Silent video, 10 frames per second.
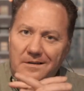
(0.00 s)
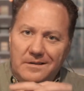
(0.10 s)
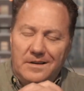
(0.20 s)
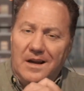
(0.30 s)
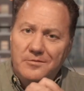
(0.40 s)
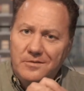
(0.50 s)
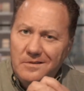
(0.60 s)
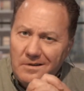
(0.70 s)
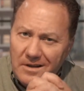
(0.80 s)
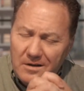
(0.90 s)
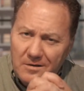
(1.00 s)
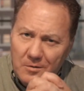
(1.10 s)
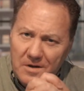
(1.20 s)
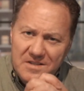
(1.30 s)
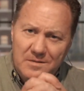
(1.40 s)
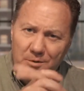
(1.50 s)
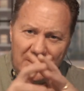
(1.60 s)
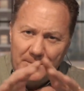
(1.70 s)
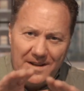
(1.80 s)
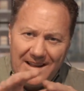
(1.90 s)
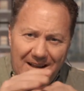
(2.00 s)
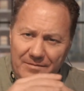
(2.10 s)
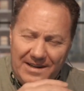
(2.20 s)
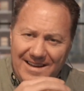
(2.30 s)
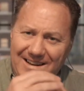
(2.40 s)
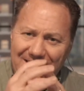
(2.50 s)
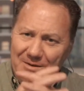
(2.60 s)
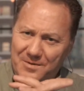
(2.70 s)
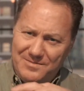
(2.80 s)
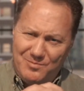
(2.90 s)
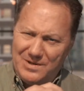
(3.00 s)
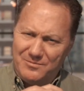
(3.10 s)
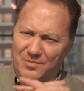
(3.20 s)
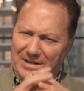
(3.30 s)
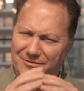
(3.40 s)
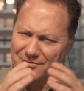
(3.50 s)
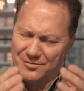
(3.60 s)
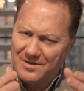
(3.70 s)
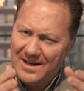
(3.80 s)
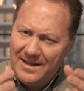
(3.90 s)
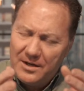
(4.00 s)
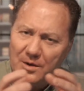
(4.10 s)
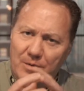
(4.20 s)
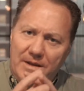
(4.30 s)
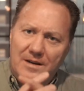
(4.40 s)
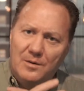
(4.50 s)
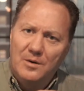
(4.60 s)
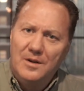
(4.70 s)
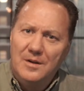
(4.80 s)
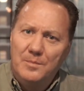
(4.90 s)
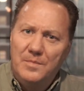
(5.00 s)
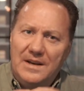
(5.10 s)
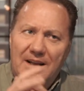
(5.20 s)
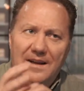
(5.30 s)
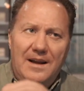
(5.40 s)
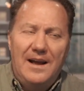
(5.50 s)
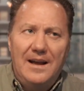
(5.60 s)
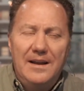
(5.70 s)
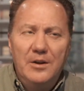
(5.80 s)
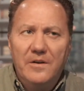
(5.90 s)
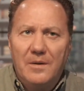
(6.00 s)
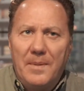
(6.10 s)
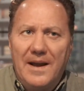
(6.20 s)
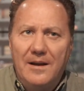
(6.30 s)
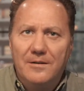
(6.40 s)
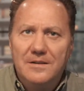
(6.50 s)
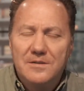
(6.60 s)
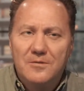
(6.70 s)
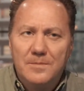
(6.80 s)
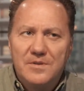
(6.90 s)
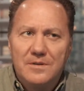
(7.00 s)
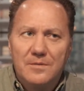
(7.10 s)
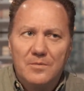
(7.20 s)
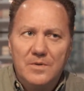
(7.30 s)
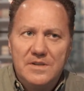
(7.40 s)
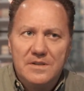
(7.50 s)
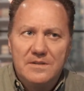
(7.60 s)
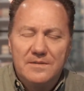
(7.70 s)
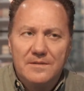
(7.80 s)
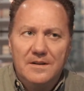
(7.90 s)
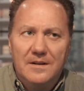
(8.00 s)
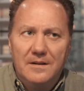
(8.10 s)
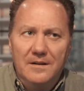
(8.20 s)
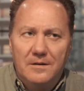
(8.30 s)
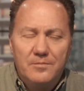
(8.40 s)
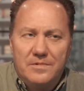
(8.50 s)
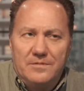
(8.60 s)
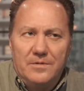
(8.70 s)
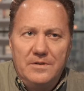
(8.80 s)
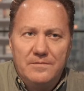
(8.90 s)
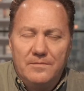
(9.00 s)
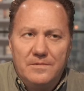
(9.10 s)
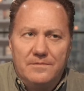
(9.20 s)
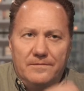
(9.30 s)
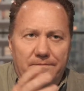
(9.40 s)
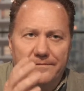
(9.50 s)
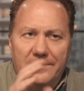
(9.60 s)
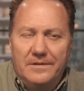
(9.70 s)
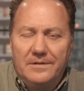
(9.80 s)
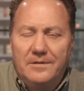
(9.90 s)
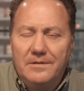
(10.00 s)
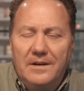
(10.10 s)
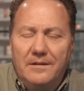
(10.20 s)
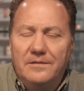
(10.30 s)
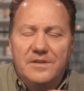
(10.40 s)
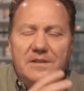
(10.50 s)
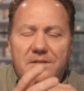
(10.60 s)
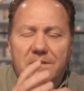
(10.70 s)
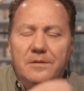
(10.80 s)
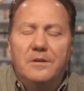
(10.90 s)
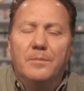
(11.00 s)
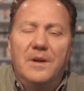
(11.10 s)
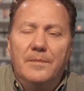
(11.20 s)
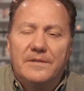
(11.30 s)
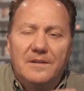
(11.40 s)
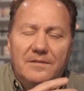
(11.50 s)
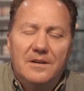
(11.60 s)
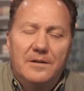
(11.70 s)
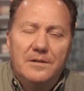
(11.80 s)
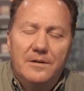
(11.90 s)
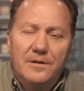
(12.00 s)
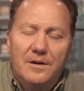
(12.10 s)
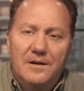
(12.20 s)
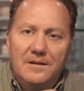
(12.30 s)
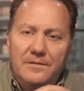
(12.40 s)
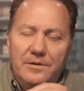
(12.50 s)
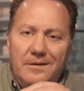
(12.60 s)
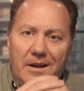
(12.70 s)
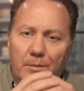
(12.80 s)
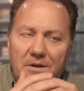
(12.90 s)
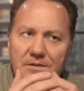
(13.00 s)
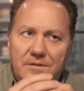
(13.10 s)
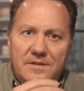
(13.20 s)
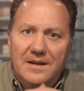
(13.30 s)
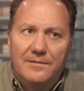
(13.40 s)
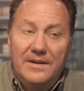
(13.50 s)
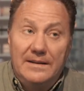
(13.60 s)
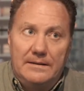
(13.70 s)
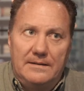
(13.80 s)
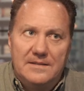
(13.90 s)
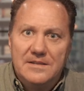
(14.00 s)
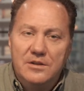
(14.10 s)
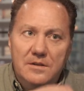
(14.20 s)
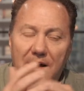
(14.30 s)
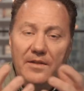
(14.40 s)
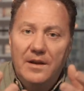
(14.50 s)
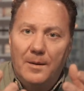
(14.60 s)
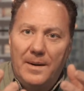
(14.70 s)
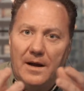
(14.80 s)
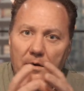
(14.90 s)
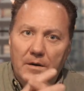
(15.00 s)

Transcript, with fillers: doctrinally questionable, and I'm not advocating that we, we, we try to go there, but I notice a pattern in Scripture, which is, you know, when you when the great the Jesus two commandments: love God with all your heart, love your neighbor as yourself. He says nothing about